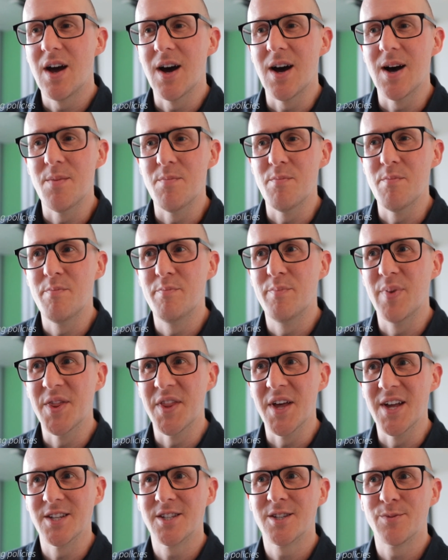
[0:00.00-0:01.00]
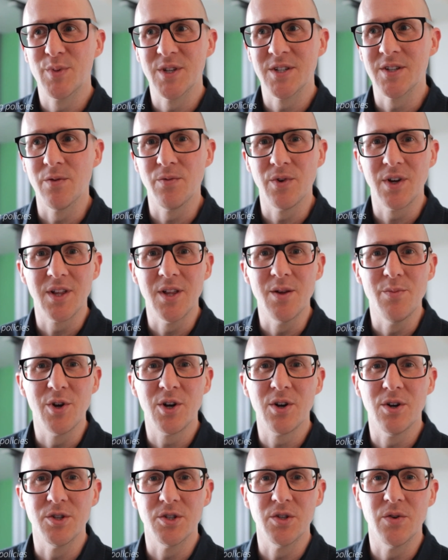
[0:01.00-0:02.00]
But that's specifically
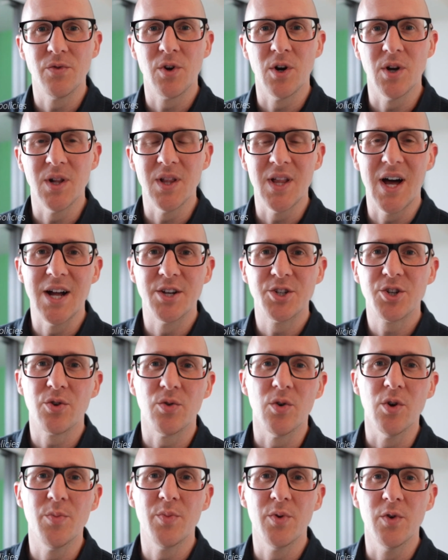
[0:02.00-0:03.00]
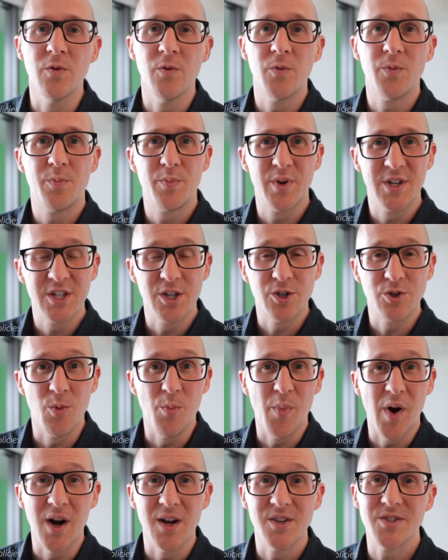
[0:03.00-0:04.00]
because you've got a large group of
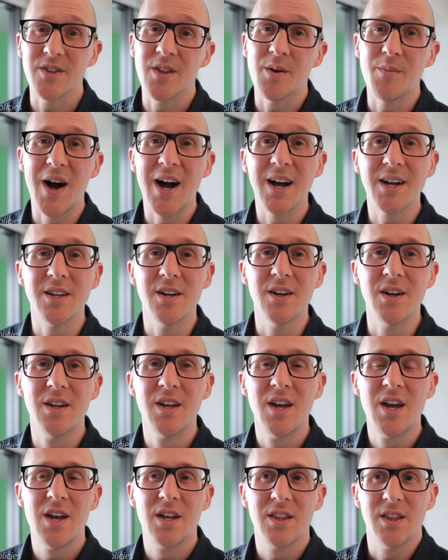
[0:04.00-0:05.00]
potential buyers in the market